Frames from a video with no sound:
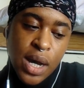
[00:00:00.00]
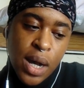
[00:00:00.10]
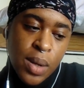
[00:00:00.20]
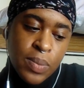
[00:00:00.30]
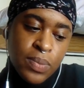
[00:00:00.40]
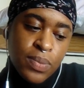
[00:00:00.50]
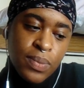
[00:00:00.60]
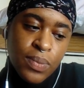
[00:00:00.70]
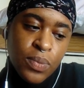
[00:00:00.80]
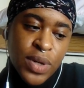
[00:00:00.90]

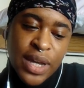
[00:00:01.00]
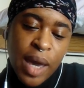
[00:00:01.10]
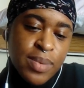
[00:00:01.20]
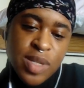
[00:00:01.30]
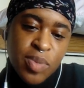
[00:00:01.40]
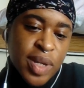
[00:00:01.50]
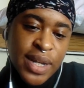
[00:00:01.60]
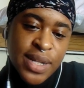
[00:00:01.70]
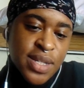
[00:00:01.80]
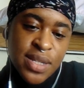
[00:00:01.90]
When I came to Berlin,
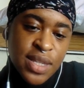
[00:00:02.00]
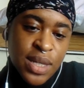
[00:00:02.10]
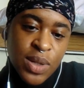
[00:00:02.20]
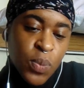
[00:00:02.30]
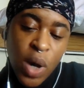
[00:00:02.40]
I didn't think